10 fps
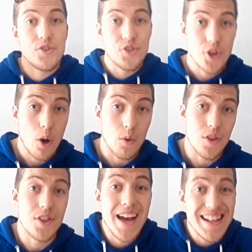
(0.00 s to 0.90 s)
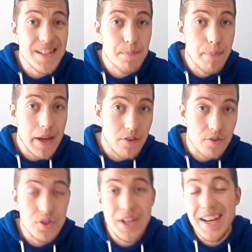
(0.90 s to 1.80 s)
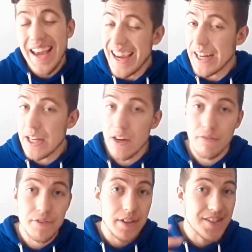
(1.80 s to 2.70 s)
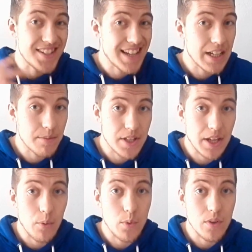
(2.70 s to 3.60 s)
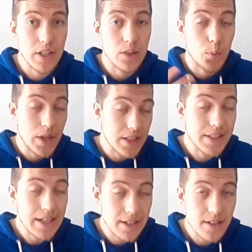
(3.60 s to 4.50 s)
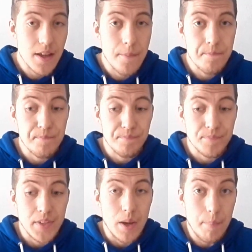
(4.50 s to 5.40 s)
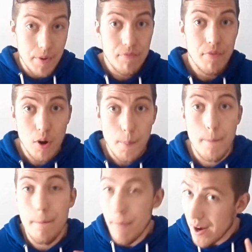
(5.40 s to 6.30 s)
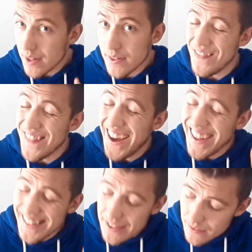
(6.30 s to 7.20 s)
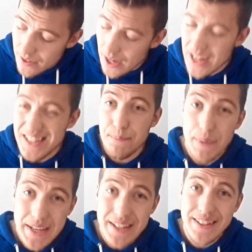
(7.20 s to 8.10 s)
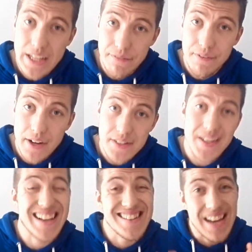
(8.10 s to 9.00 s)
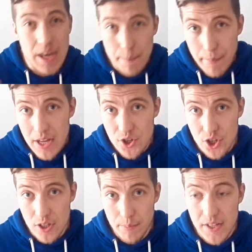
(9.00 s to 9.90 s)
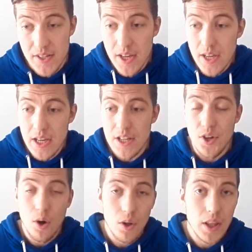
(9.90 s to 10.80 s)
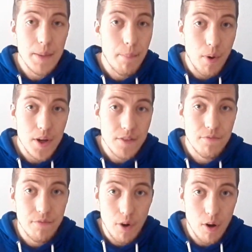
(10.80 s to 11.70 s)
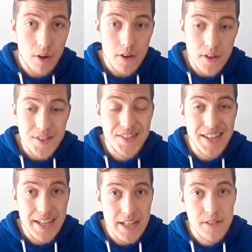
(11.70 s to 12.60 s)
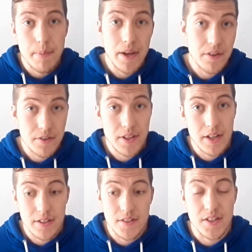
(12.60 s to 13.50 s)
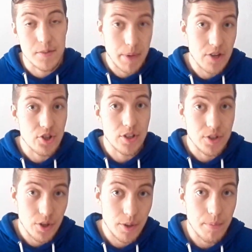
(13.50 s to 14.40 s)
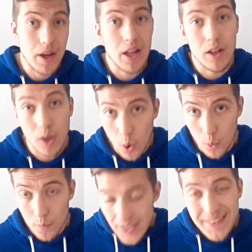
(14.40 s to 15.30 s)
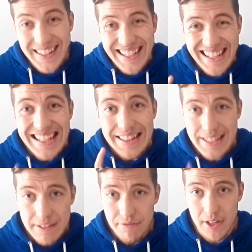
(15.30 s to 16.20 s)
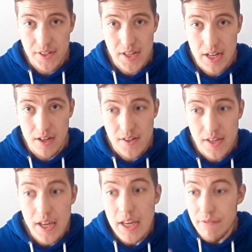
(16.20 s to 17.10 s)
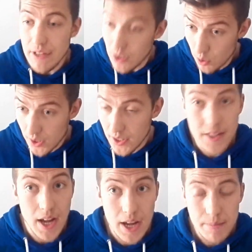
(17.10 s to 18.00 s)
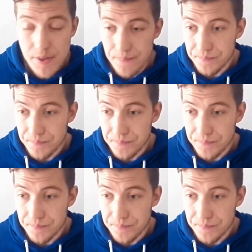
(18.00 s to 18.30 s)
So that's better than any of the setups that we did before, but not as big difference as I imagined, because it's only 0.4 seconds better than the suspension tune-up alone. The key difference here is, if we look at the times,